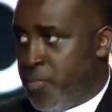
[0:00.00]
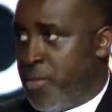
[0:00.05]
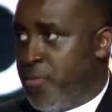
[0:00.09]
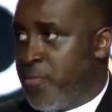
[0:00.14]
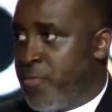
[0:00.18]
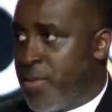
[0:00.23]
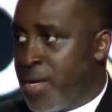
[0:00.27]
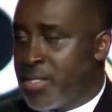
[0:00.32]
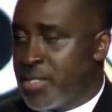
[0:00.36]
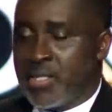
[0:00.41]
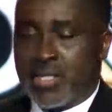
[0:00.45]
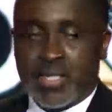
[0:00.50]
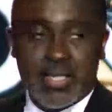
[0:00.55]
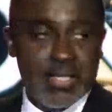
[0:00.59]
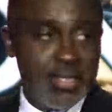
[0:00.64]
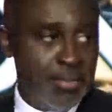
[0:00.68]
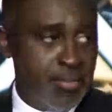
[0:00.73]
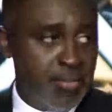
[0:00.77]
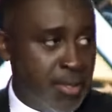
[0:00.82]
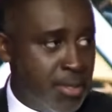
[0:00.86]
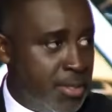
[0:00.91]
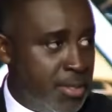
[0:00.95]
The
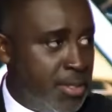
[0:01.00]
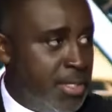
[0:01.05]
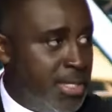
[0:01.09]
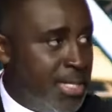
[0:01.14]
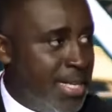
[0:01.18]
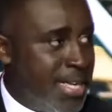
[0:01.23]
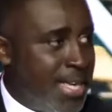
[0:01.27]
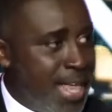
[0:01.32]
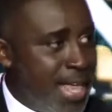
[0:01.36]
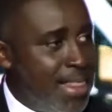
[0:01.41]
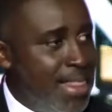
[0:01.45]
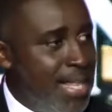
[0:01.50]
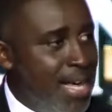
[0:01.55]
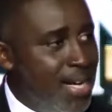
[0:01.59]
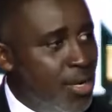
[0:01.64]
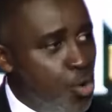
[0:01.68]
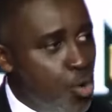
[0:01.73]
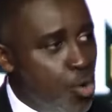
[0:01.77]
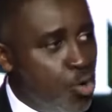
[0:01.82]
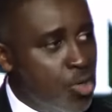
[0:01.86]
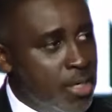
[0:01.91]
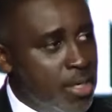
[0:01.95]
fastest person to get that
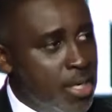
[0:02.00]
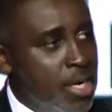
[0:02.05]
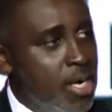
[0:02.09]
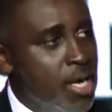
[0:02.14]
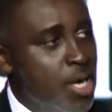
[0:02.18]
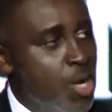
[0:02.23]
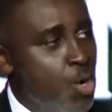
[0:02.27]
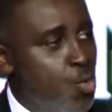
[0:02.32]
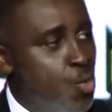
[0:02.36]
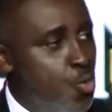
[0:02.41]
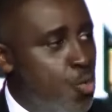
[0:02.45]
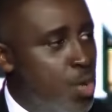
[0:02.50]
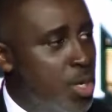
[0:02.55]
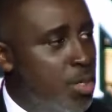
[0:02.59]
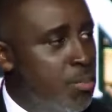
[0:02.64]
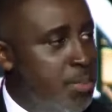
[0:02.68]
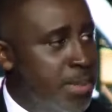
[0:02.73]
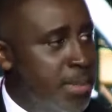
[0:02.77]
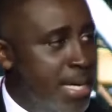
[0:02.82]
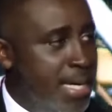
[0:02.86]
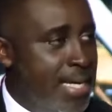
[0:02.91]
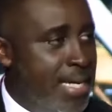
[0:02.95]
order will
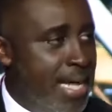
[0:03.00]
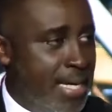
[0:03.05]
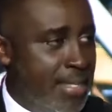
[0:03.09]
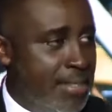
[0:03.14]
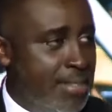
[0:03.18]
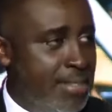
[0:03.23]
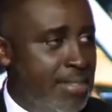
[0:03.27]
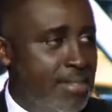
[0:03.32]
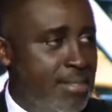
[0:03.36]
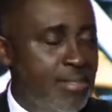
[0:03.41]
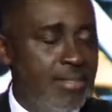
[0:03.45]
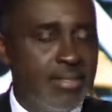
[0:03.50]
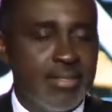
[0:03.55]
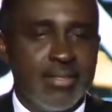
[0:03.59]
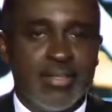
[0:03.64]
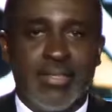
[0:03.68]
play next.